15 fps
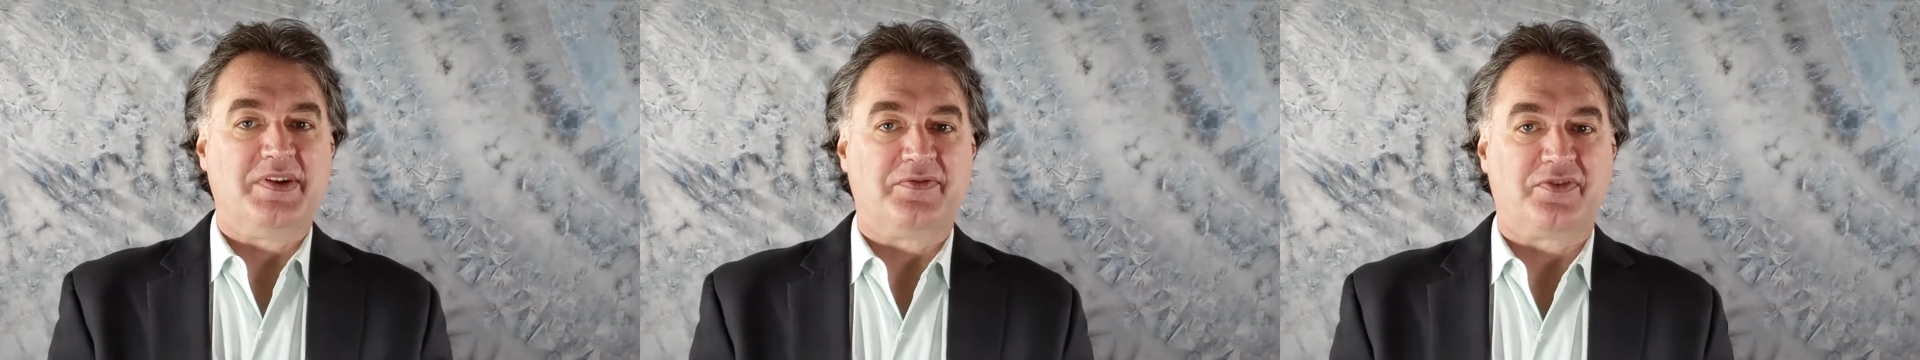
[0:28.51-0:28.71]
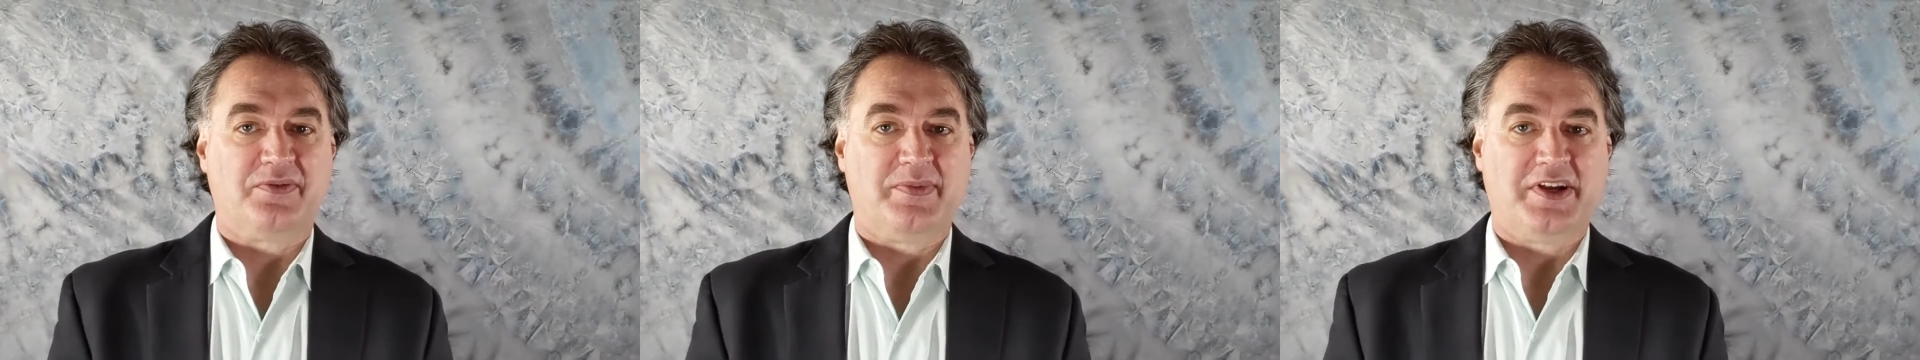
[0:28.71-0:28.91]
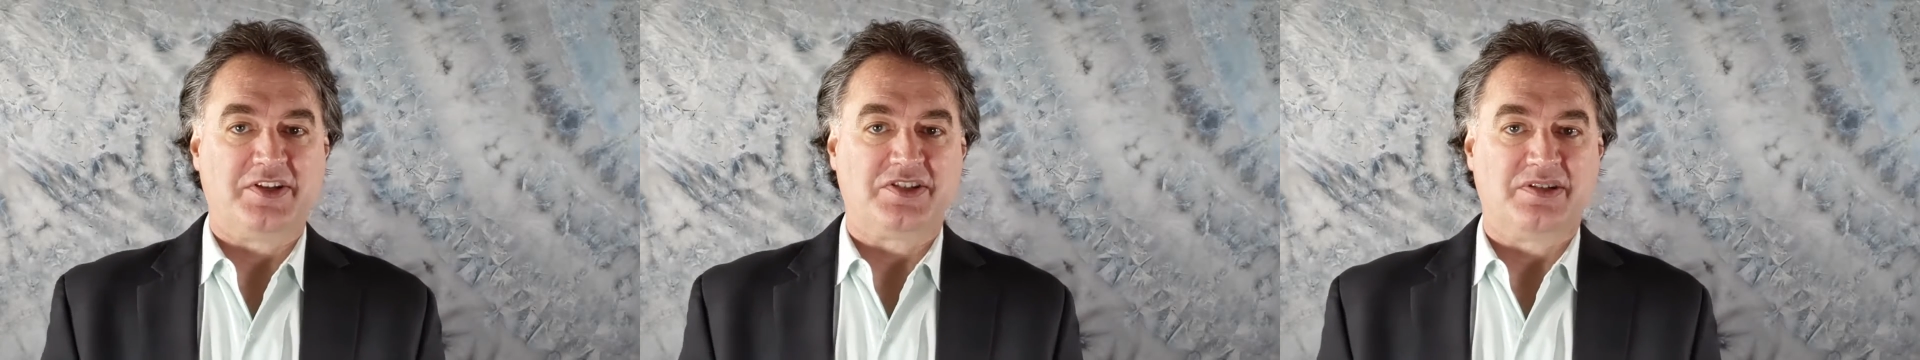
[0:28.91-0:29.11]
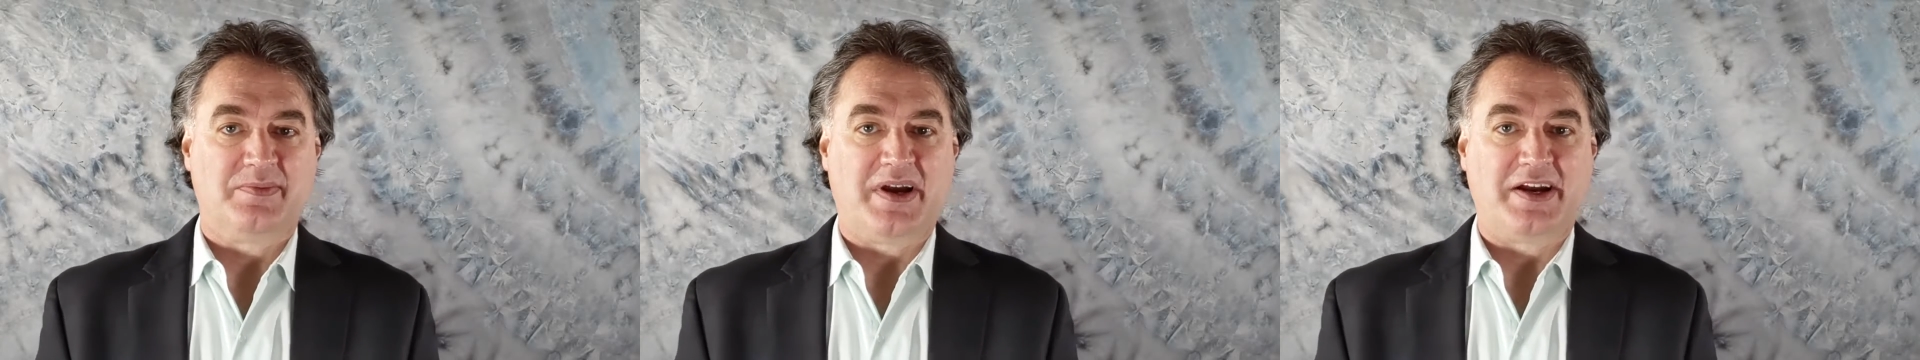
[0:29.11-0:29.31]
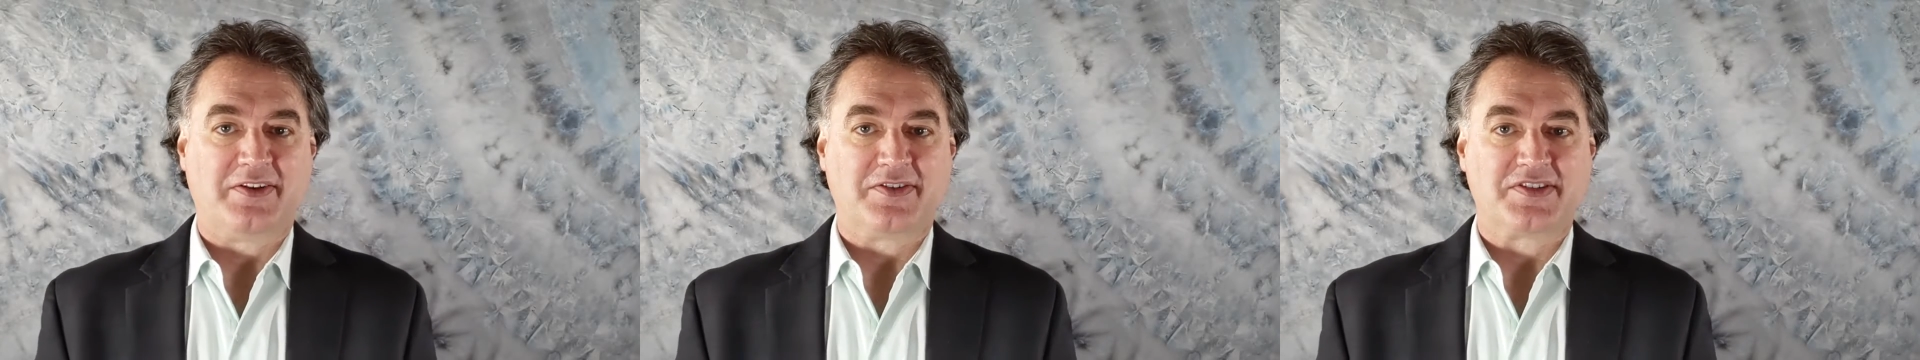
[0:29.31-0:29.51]
information
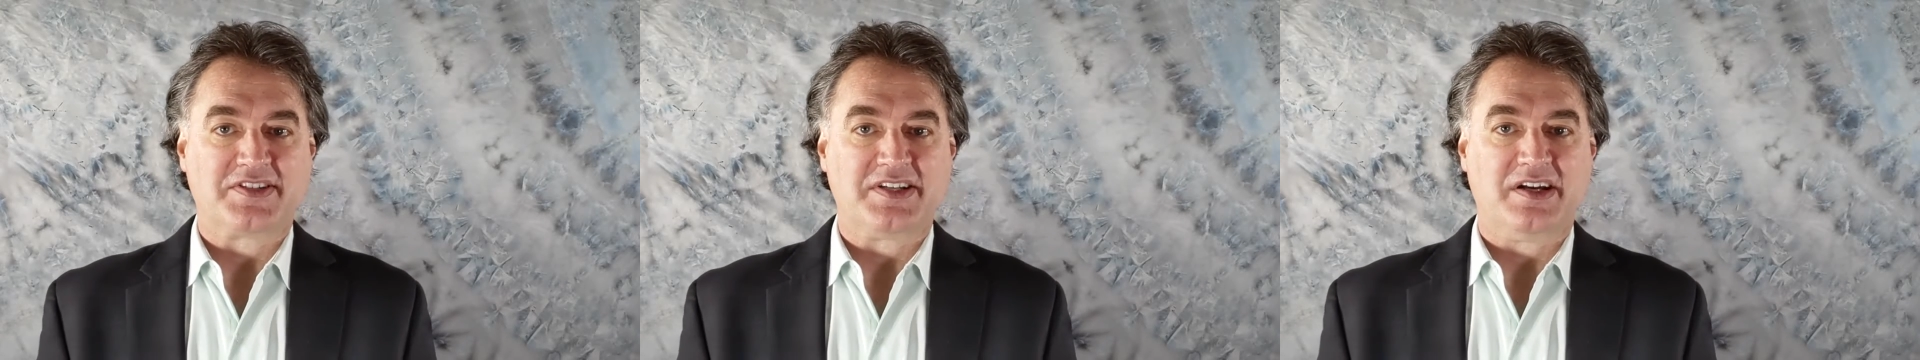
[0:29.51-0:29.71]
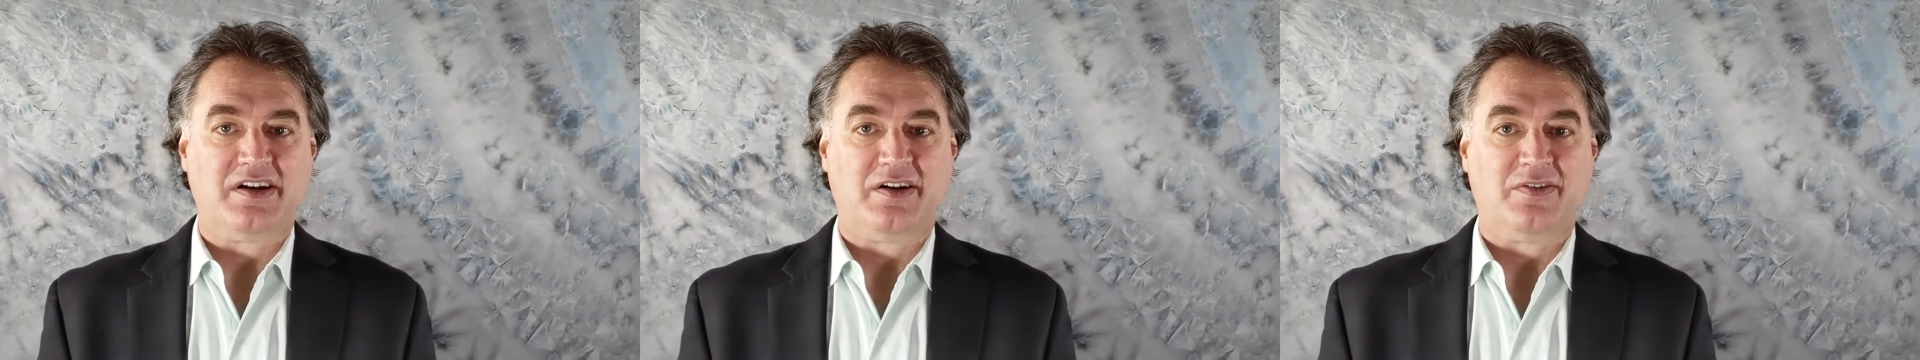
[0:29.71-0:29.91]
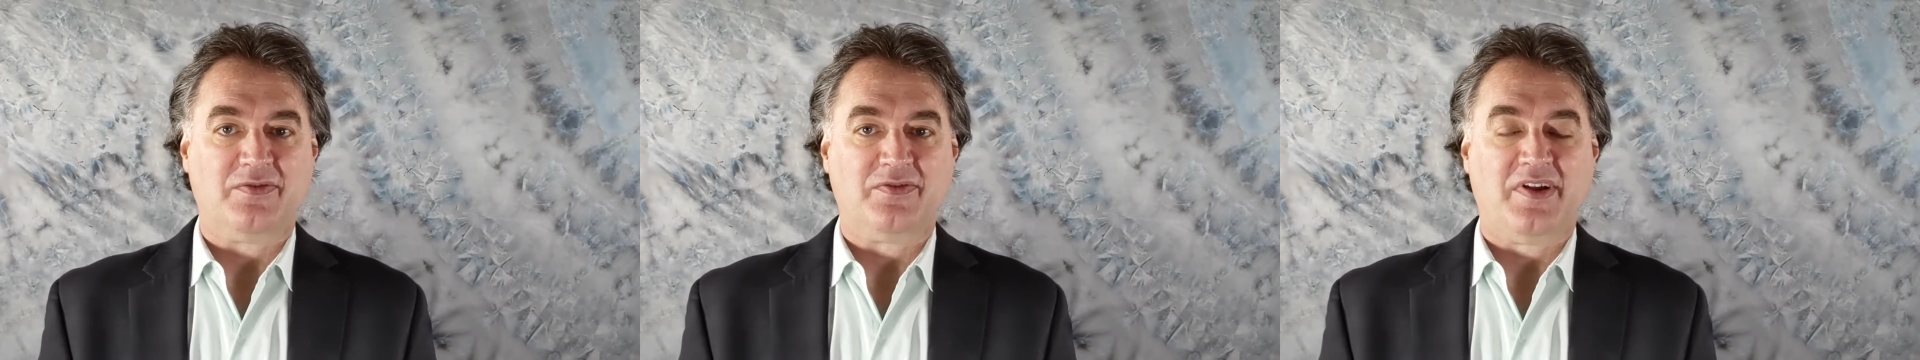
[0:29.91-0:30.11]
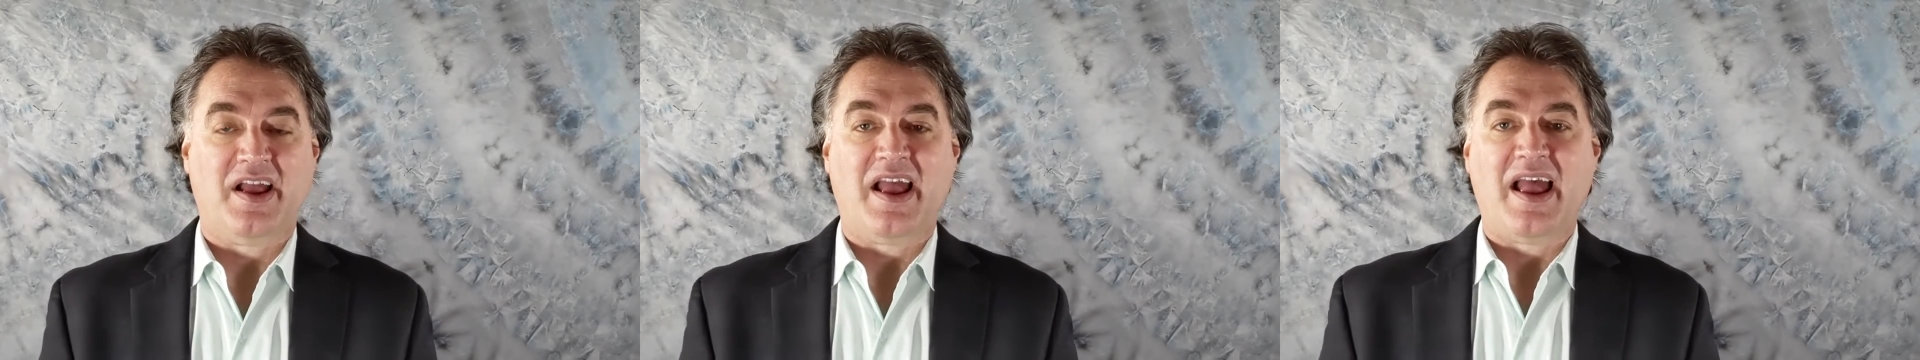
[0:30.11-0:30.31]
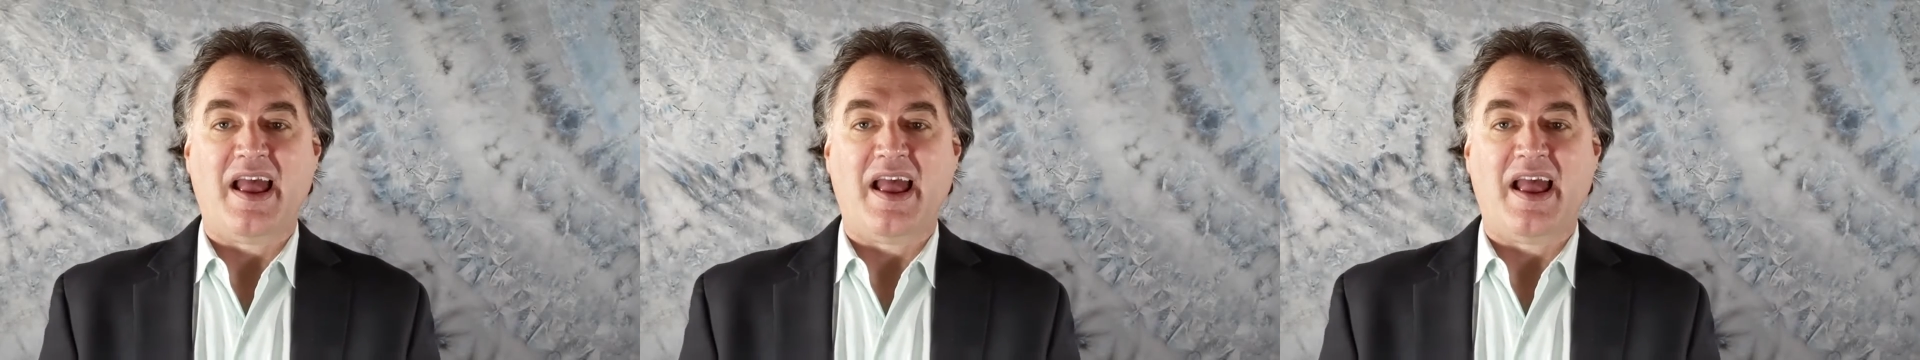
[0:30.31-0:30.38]
about yourself,